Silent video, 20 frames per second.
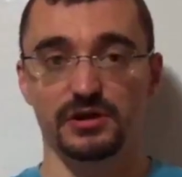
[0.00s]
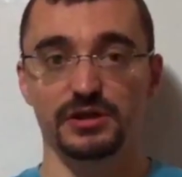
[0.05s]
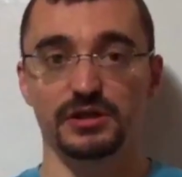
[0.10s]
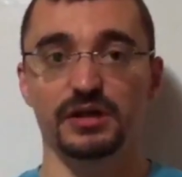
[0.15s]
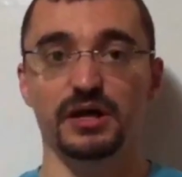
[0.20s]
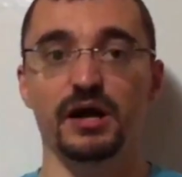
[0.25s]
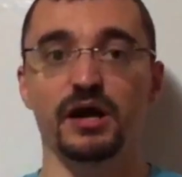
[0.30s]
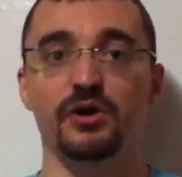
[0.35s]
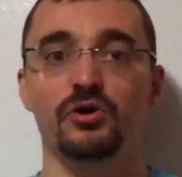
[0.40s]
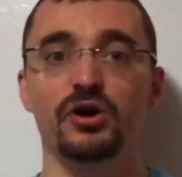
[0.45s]

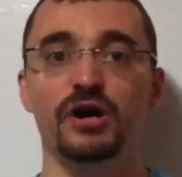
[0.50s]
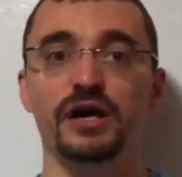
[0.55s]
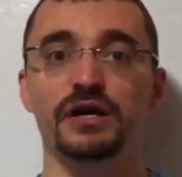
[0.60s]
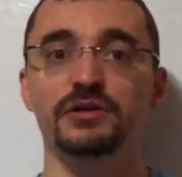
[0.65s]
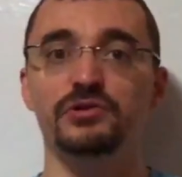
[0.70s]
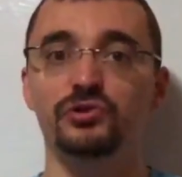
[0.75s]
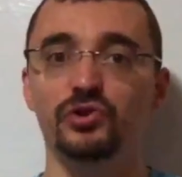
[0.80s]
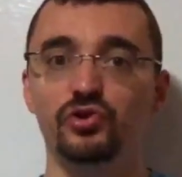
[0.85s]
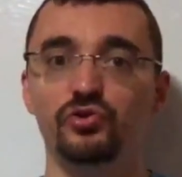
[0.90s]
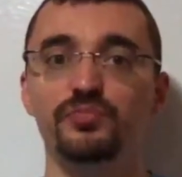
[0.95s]
Now, I
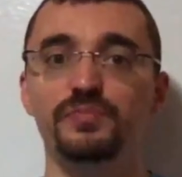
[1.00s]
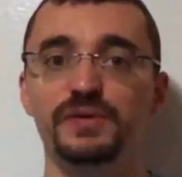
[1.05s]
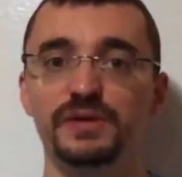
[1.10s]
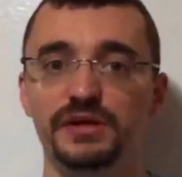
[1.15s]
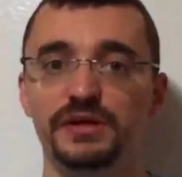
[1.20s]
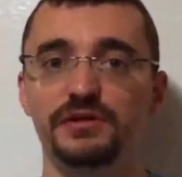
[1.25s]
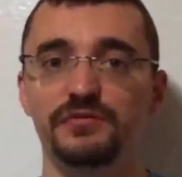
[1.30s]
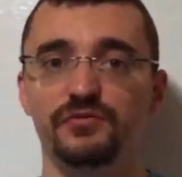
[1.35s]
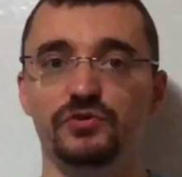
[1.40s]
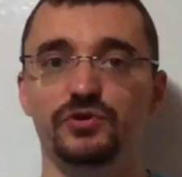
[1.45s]
don't
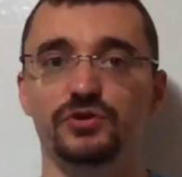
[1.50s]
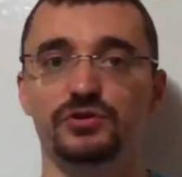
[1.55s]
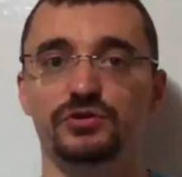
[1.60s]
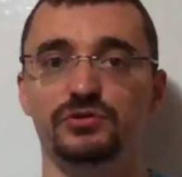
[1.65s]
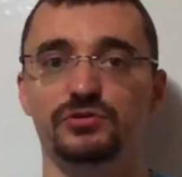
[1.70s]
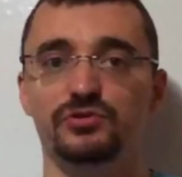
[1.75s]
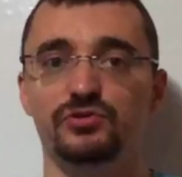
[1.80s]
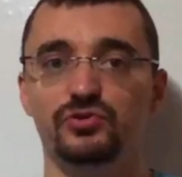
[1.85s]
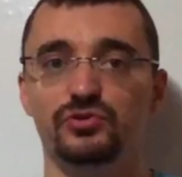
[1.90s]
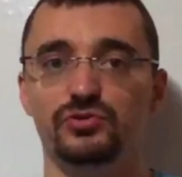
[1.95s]
believe you
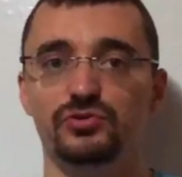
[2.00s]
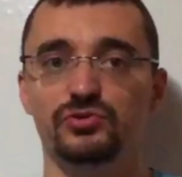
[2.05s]
can you,